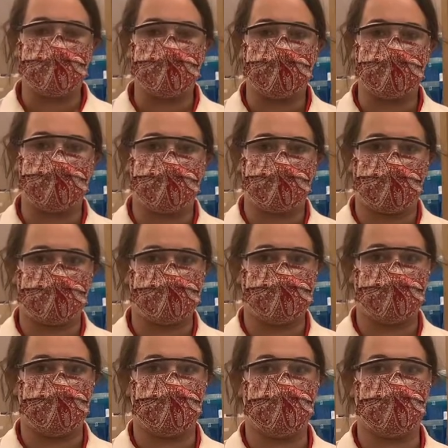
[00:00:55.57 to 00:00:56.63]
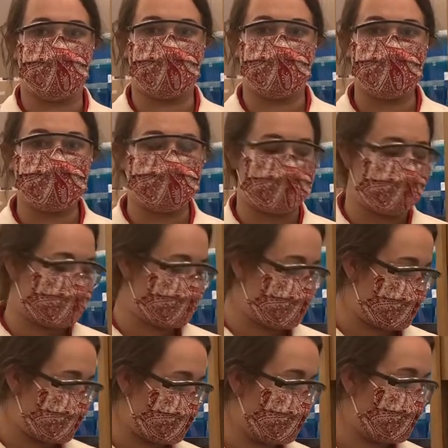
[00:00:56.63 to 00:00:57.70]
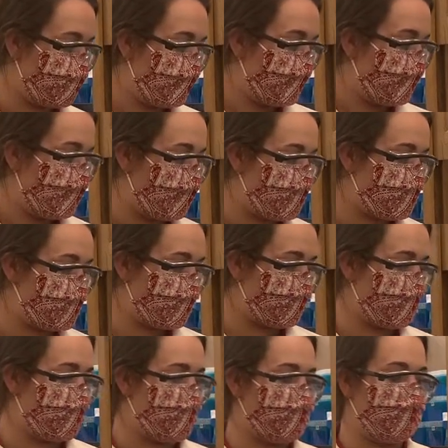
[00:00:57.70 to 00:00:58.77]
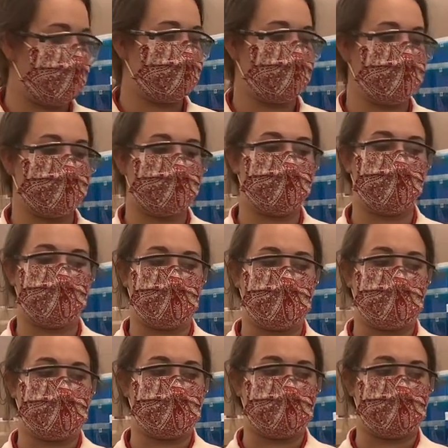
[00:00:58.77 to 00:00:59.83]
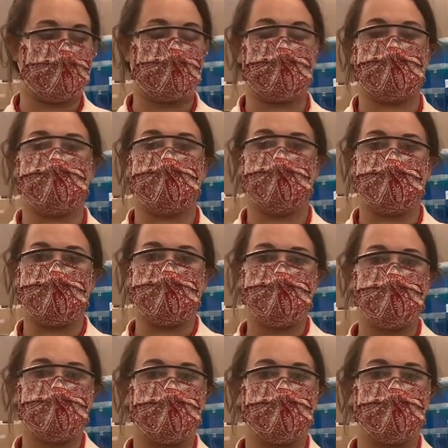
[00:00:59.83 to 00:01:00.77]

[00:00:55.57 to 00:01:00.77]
lipid content within a duck tissue, we start out with a little baggie like this. This is what